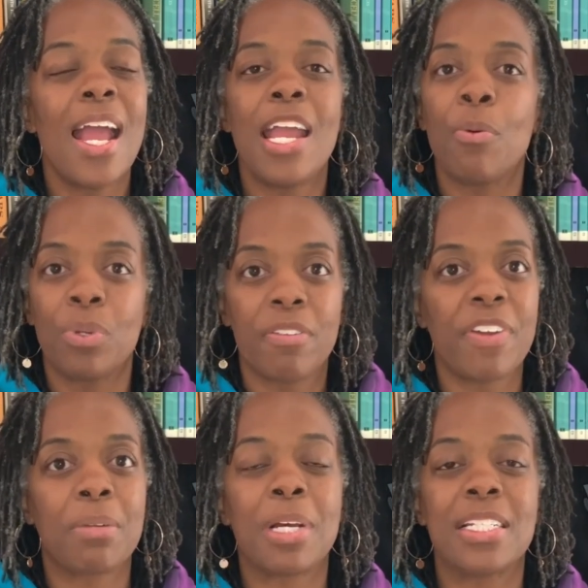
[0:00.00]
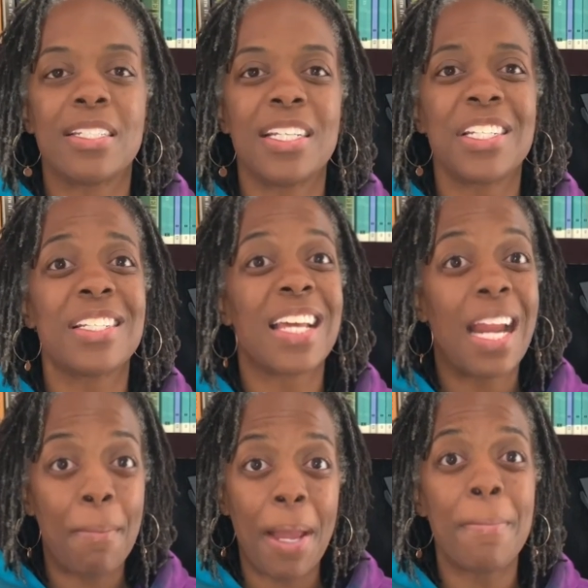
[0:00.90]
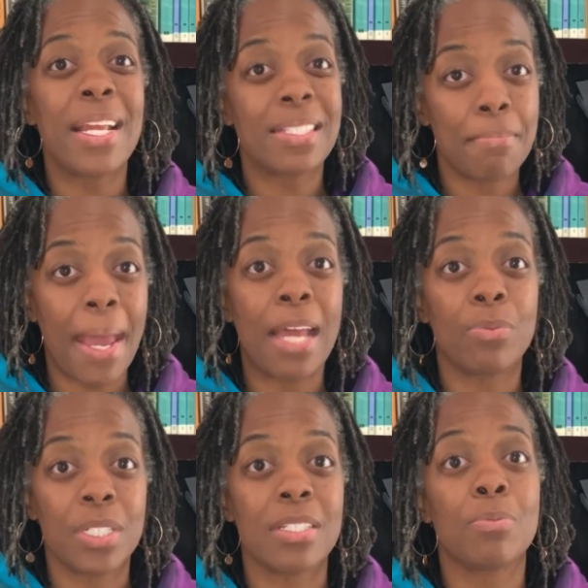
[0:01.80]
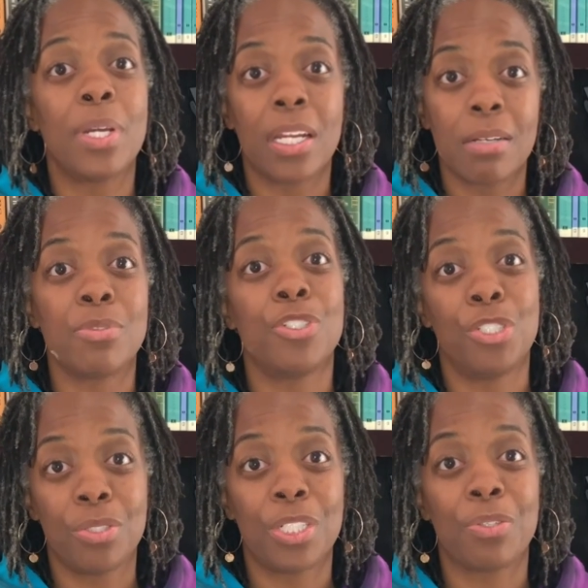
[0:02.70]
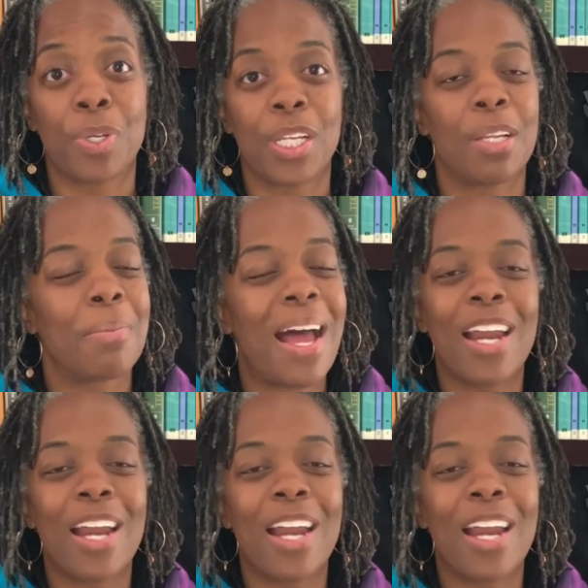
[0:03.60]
It will affect my decisions and I might make some bad ones when it comes to choosing curriculum.